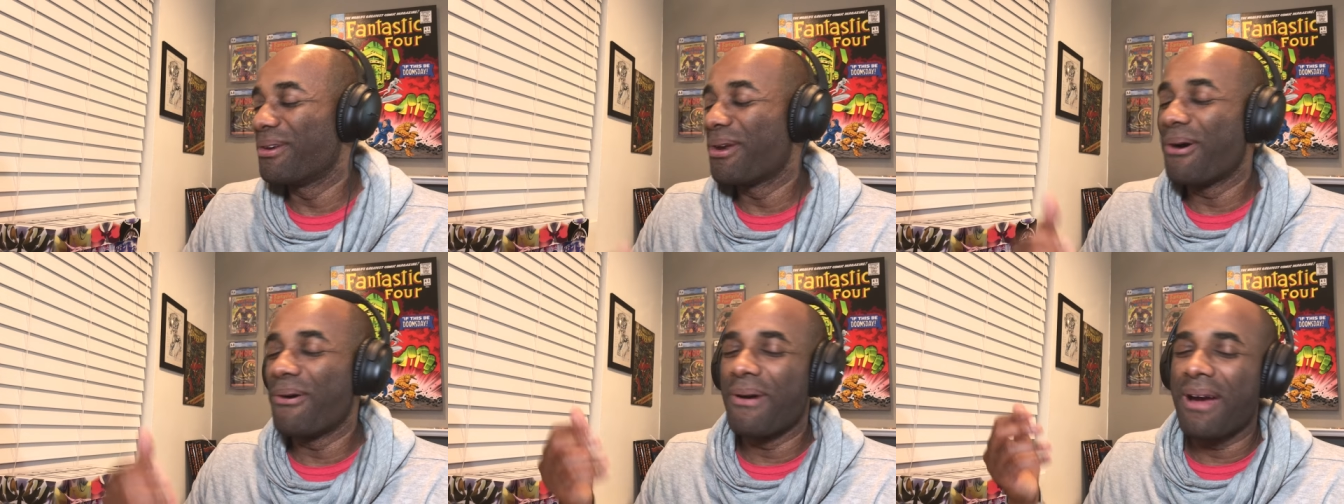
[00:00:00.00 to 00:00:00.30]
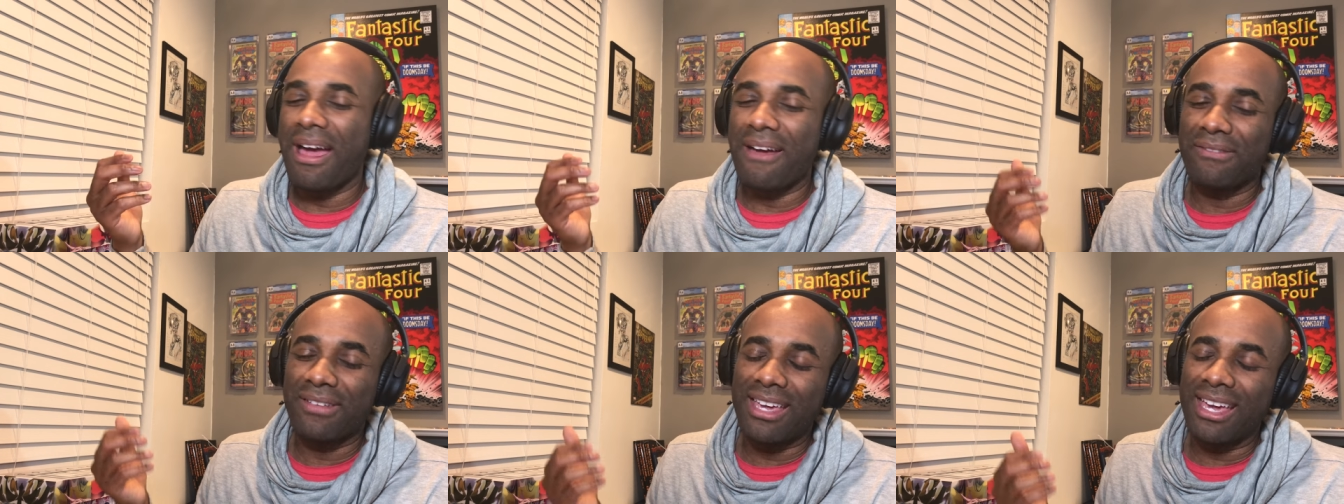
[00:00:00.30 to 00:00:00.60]
don't
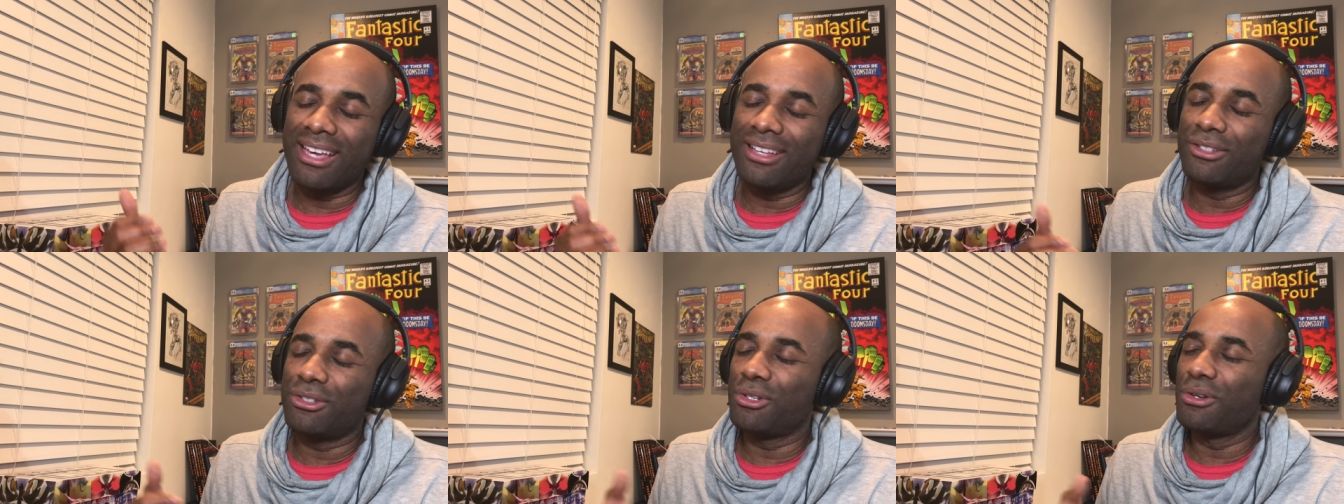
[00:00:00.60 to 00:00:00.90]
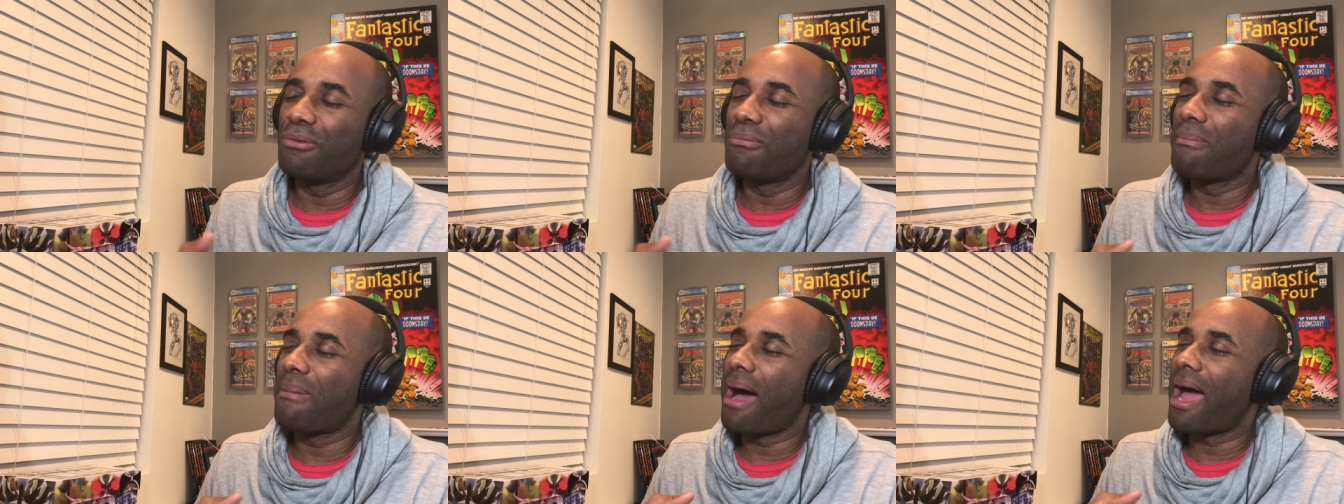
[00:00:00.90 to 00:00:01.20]
have kids,
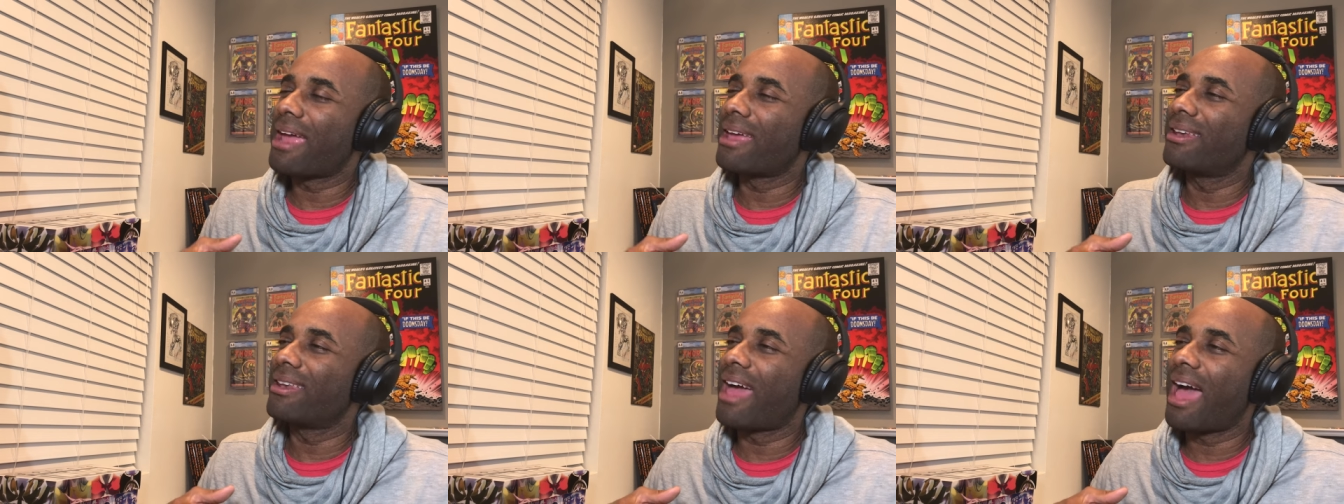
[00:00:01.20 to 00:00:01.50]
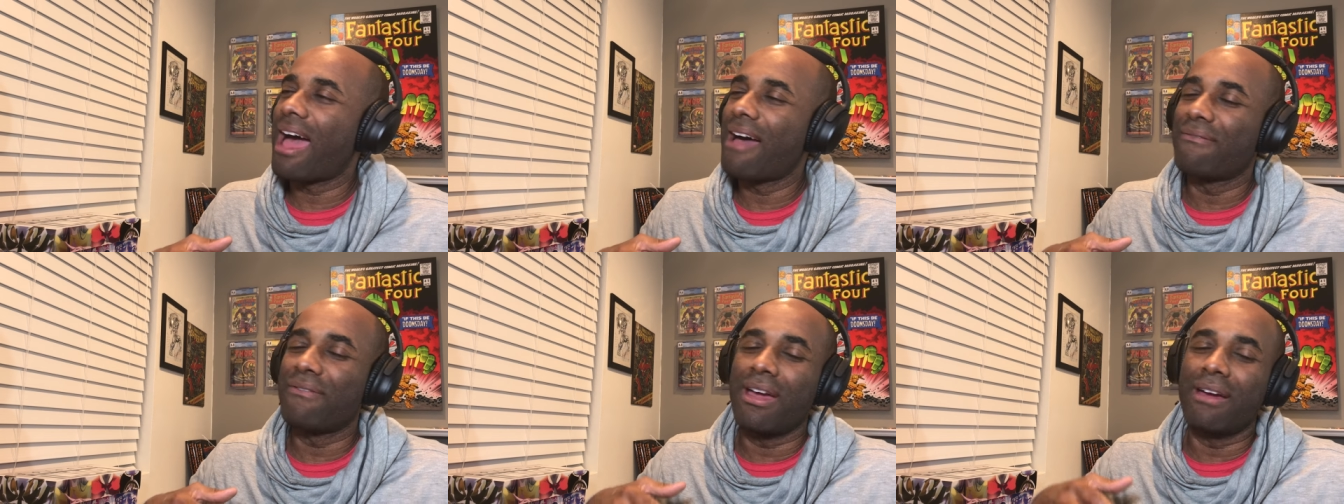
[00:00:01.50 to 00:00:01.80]
you might
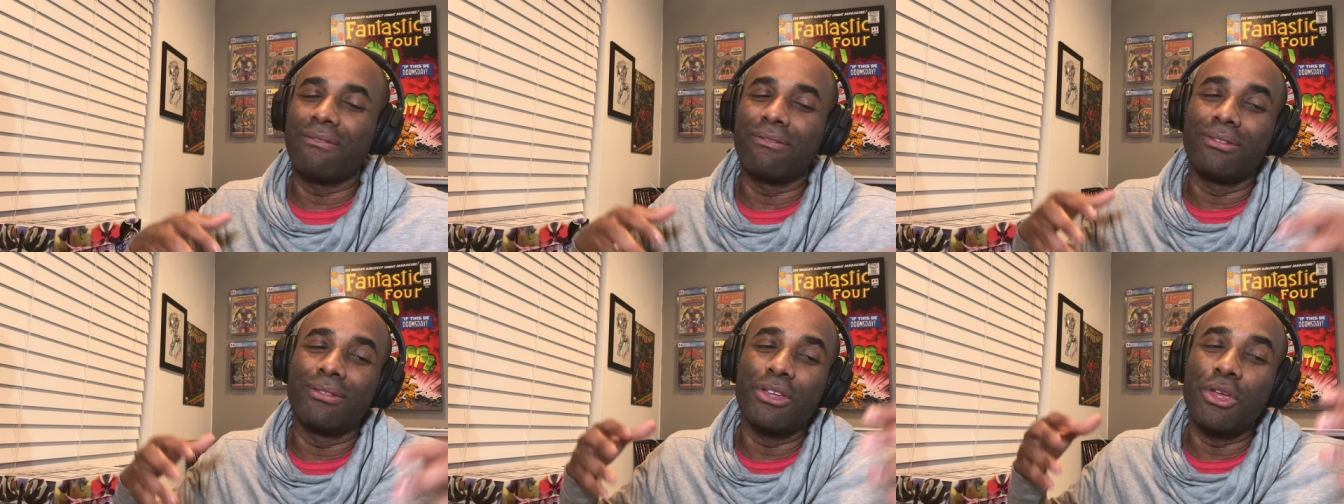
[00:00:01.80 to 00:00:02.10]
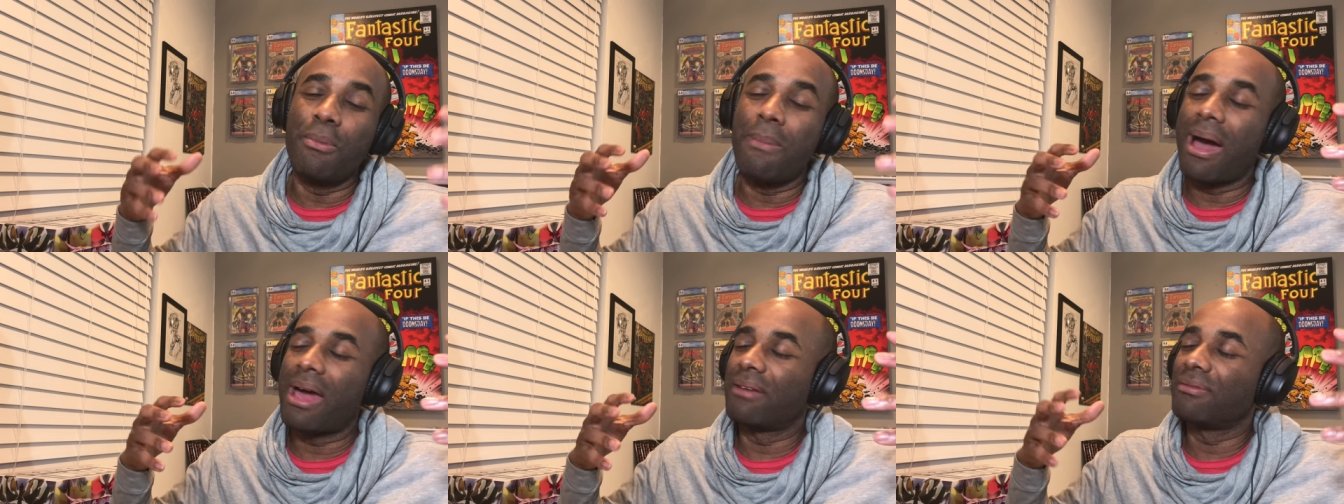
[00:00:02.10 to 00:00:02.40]
have ever
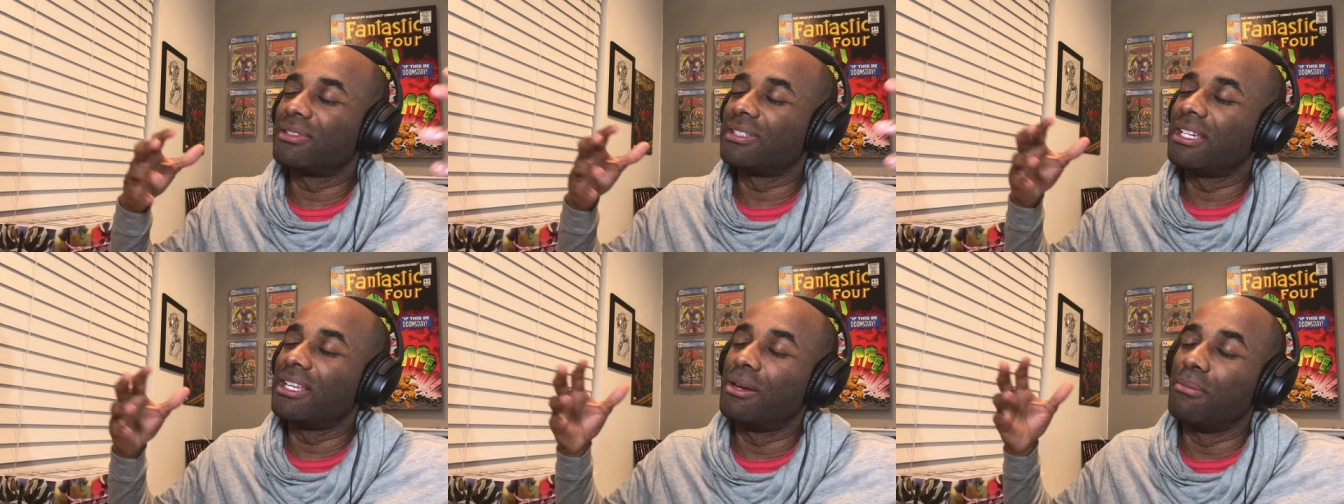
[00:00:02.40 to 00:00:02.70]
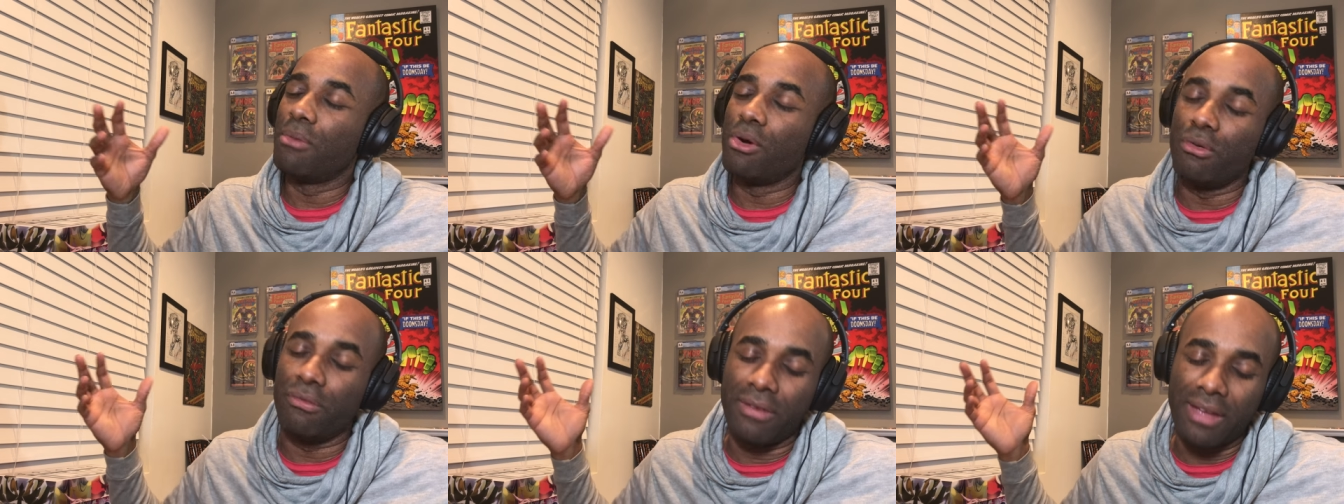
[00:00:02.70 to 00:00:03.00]
you might have seen a
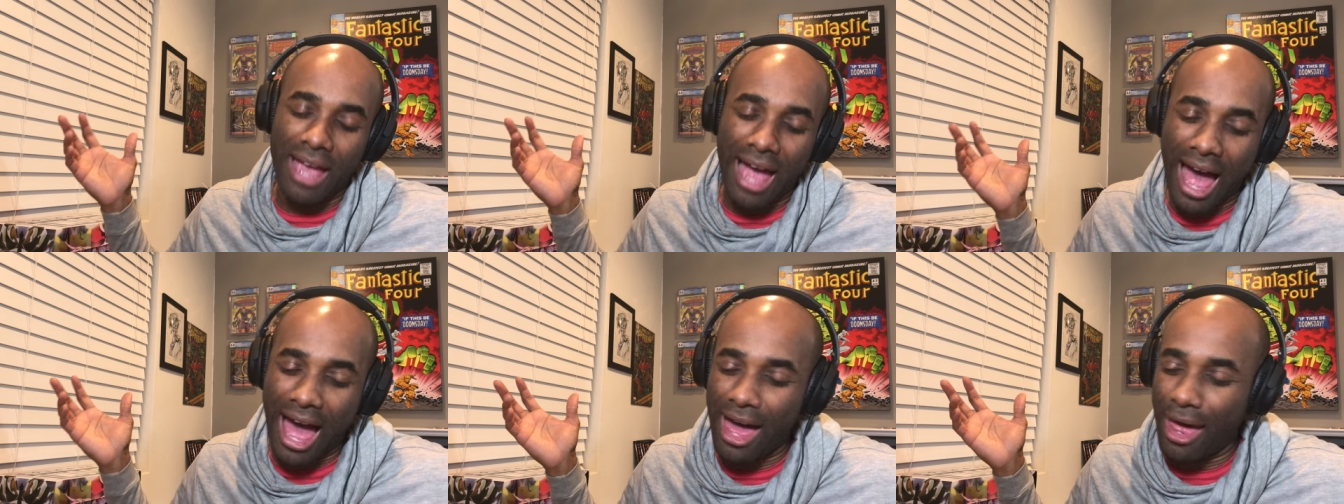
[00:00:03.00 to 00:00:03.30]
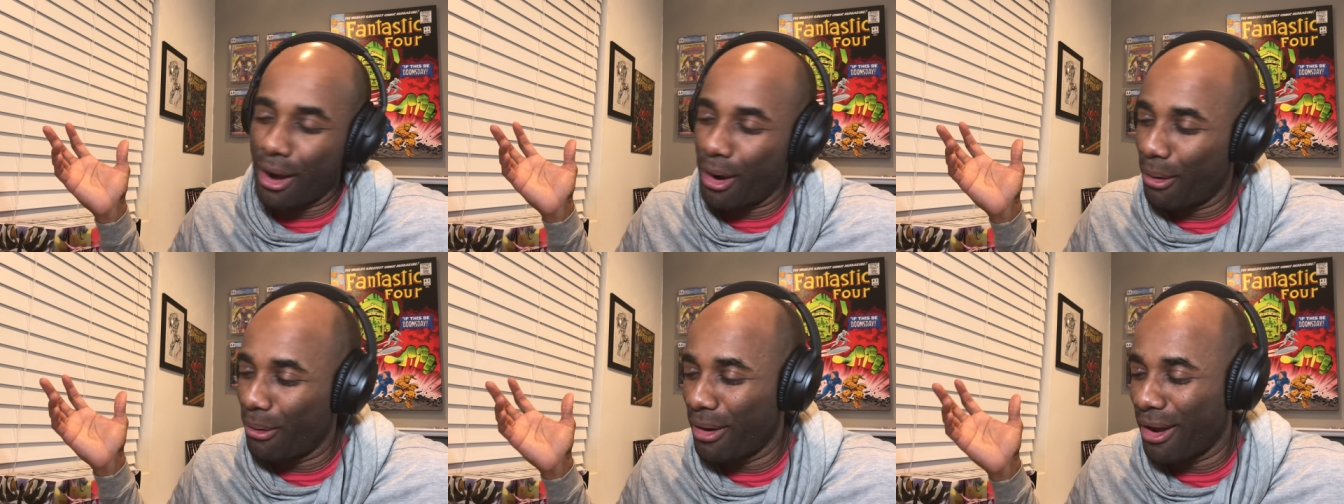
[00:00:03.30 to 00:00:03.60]
movie. I
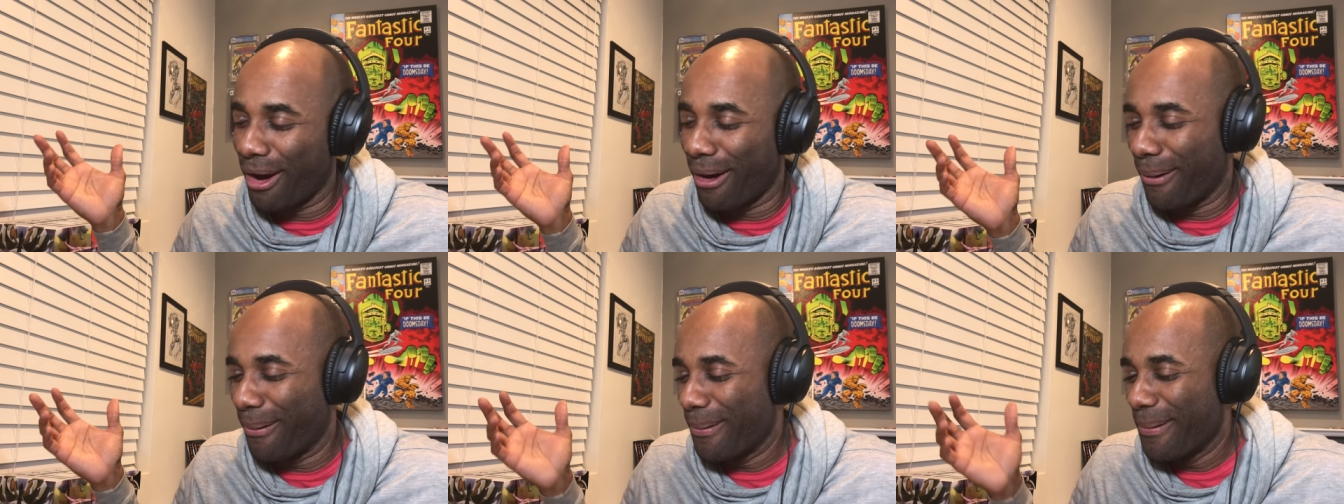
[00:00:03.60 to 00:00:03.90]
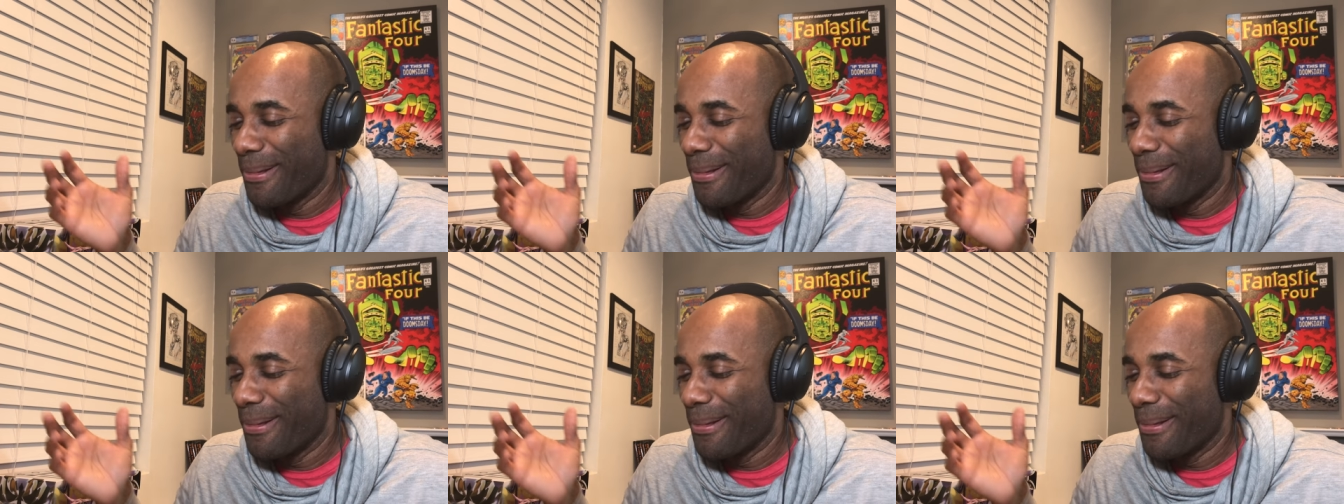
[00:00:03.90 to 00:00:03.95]
don't know.